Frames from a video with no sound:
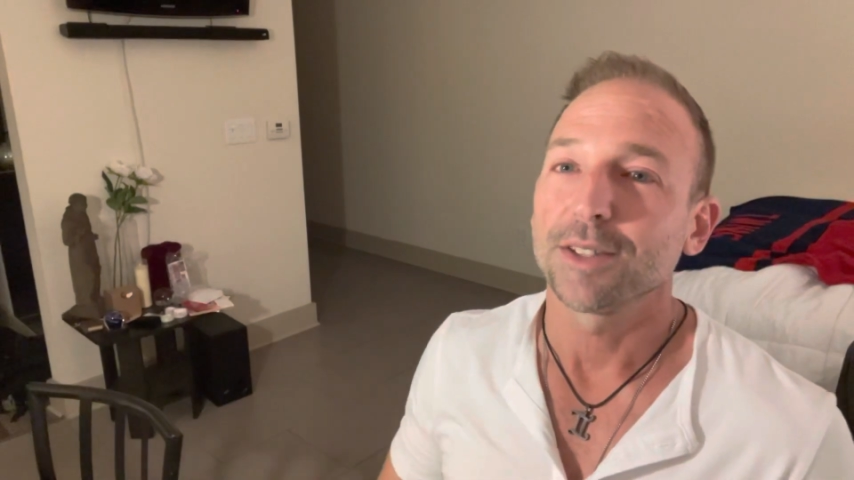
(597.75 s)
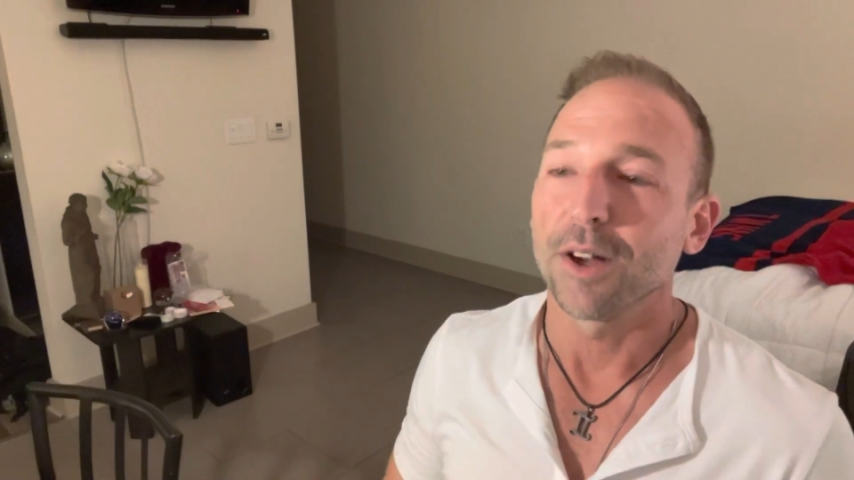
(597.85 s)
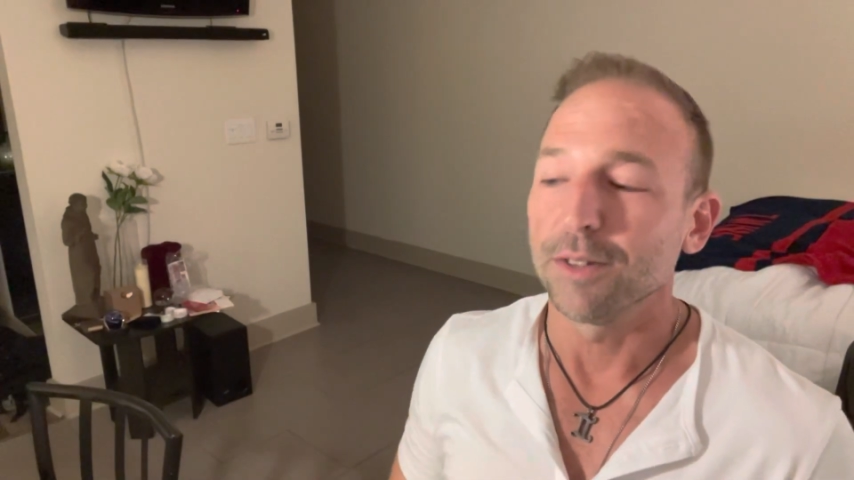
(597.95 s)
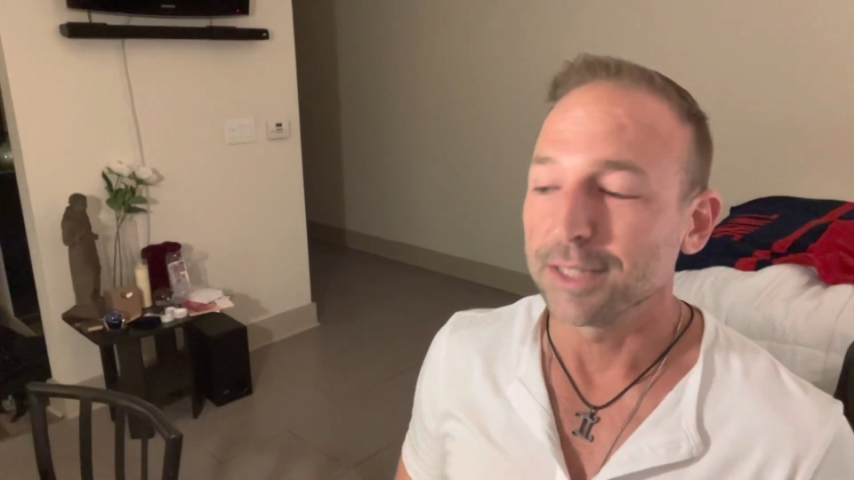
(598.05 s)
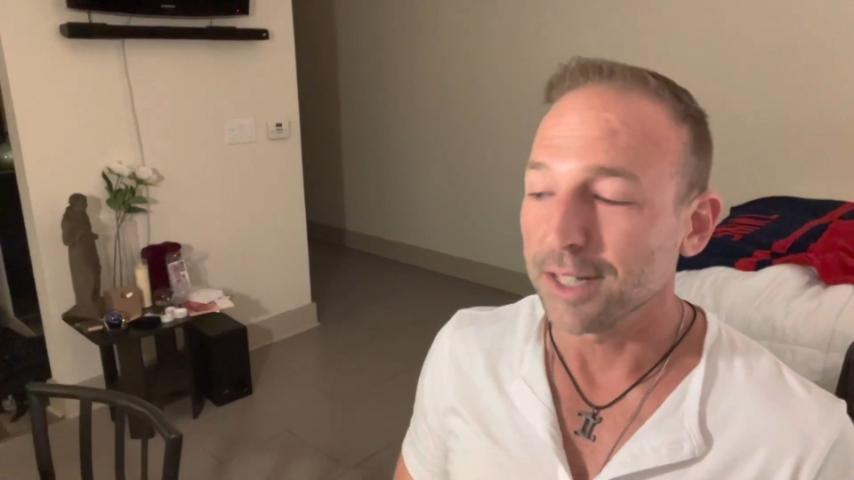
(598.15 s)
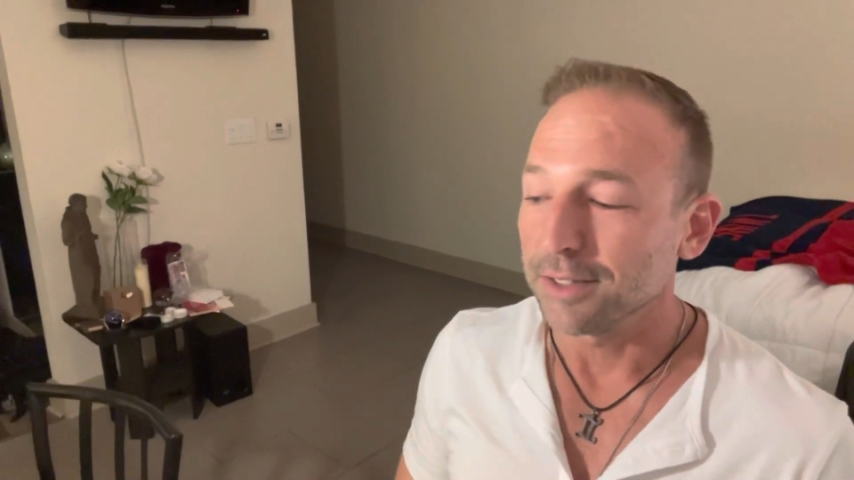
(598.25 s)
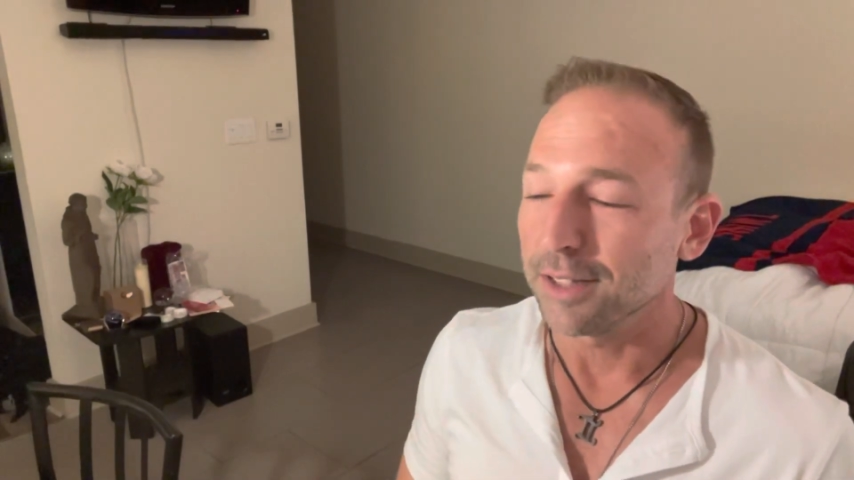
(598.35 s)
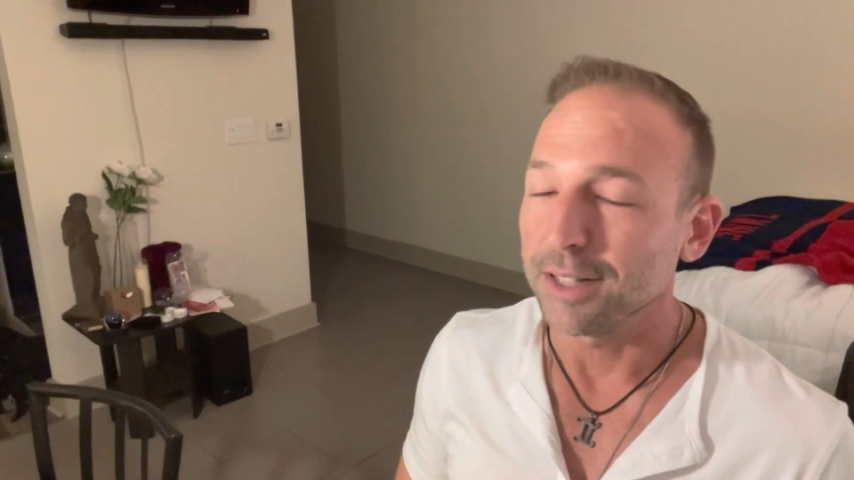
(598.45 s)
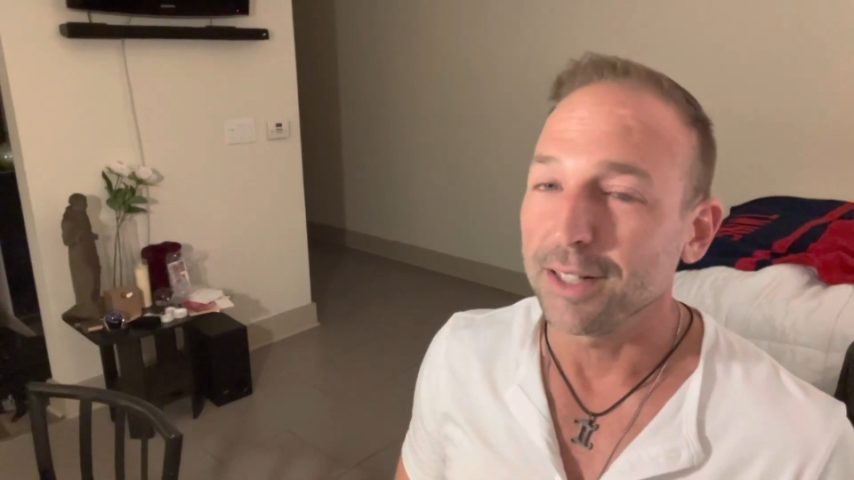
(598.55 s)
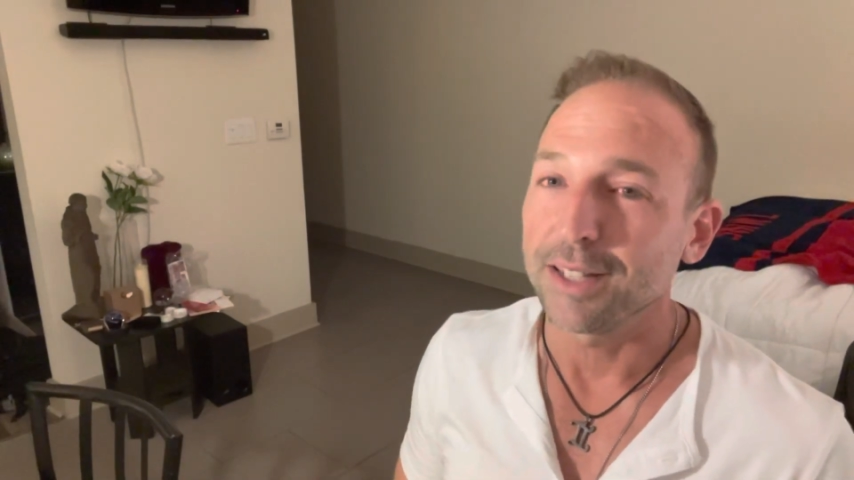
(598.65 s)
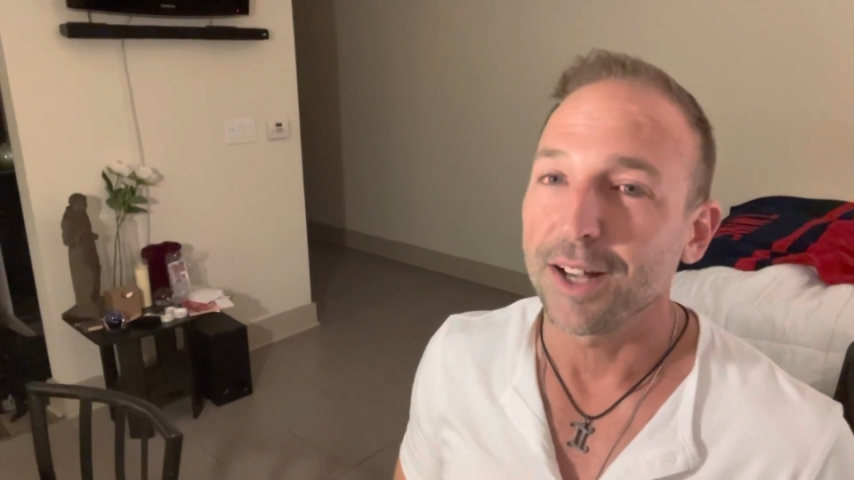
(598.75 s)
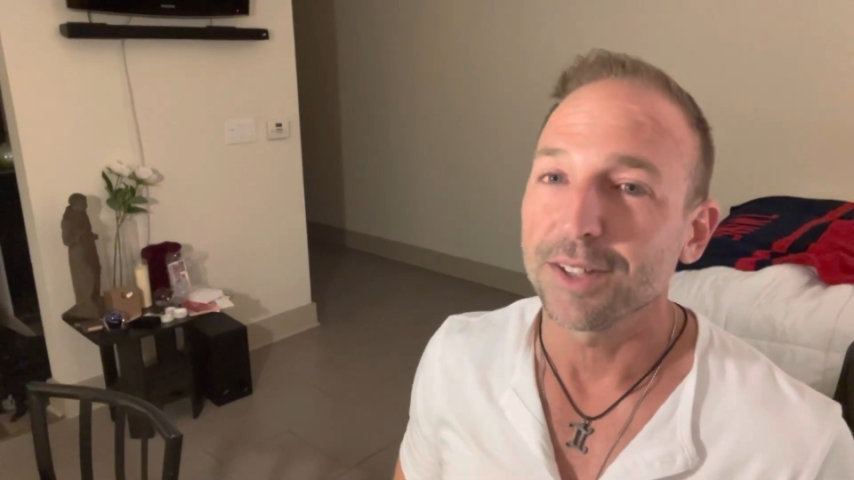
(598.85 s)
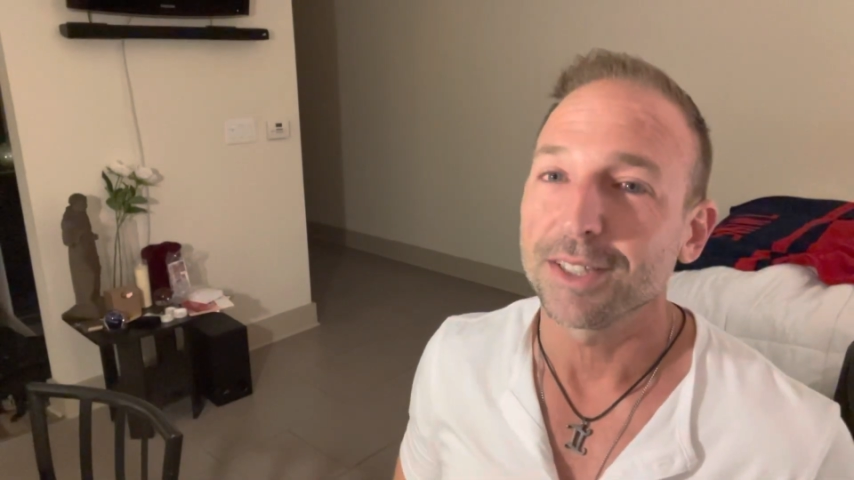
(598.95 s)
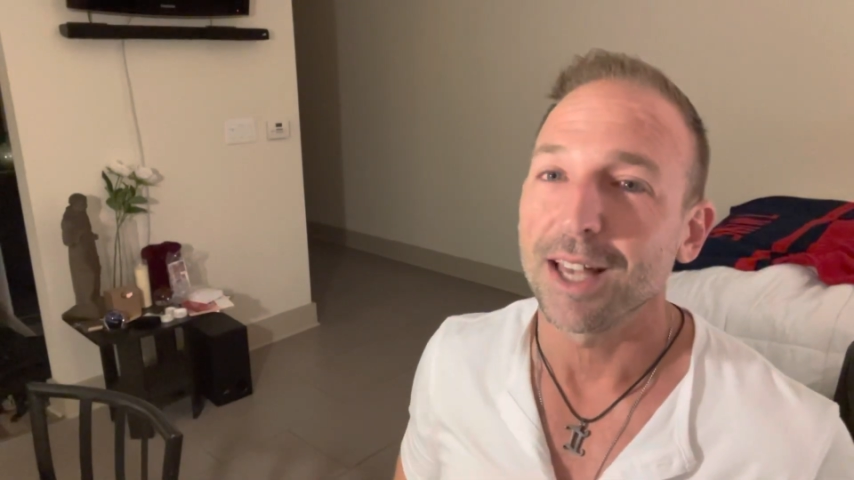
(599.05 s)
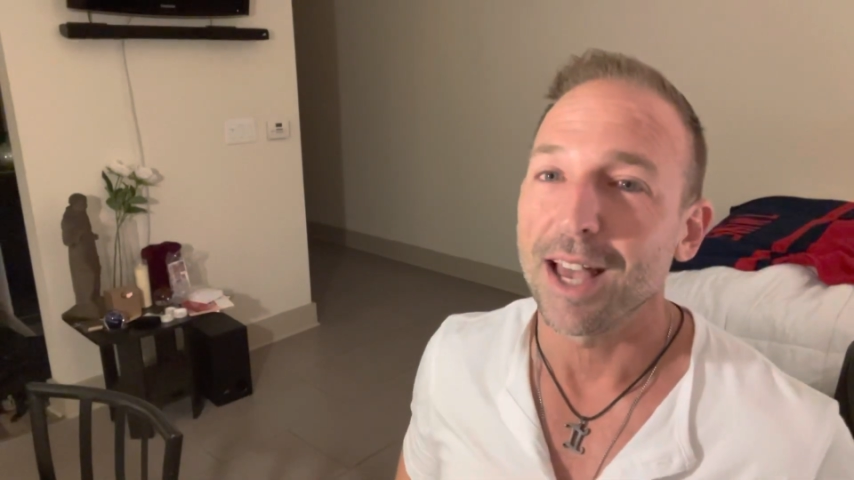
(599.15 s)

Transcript: So let's get into the details,